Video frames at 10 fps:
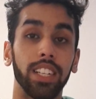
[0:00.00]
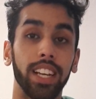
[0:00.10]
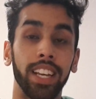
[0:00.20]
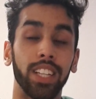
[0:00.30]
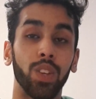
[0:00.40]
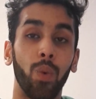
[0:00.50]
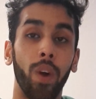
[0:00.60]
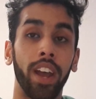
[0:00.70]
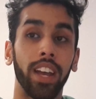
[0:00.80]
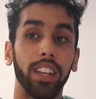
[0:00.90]
eats
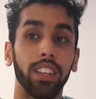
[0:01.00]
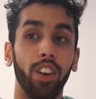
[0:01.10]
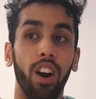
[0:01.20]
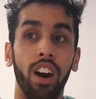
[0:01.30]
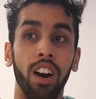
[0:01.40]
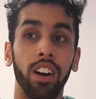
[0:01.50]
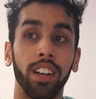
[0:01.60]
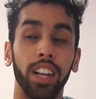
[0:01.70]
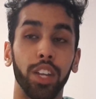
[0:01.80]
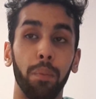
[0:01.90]
away at your
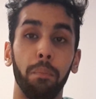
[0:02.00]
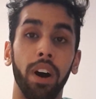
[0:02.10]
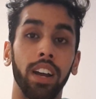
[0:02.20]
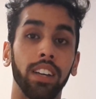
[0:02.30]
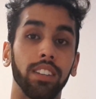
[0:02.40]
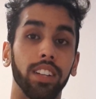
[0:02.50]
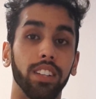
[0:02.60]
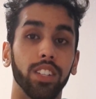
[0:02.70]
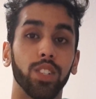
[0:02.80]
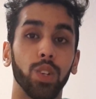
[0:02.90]
heart and your mind
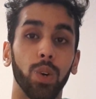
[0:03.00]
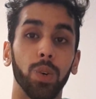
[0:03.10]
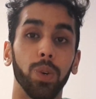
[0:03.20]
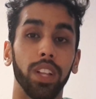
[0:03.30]
and your soul